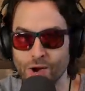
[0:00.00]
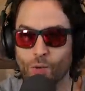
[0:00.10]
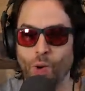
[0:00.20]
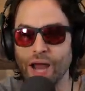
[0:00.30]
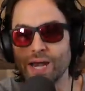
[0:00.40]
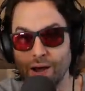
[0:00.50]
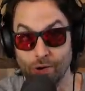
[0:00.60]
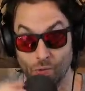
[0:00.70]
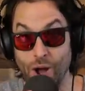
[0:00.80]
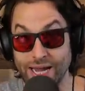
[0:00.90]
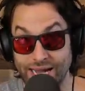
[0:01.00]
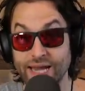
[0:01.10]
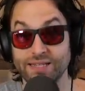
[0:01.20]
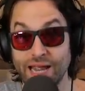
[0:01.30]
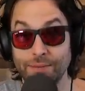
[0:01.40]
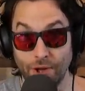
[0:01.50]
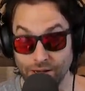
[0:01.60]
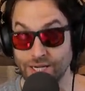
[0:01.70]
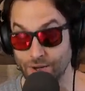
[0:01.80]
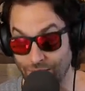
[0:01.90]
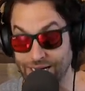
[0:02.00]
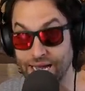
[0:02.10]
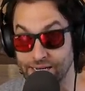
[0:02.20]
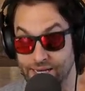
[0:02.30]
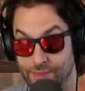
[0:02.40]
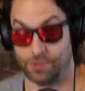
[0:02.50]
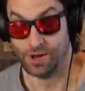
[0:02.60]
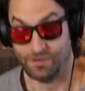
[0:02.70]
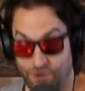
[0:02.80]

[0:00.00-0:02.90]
Why not? Why get a table? I'll tell you why get a table.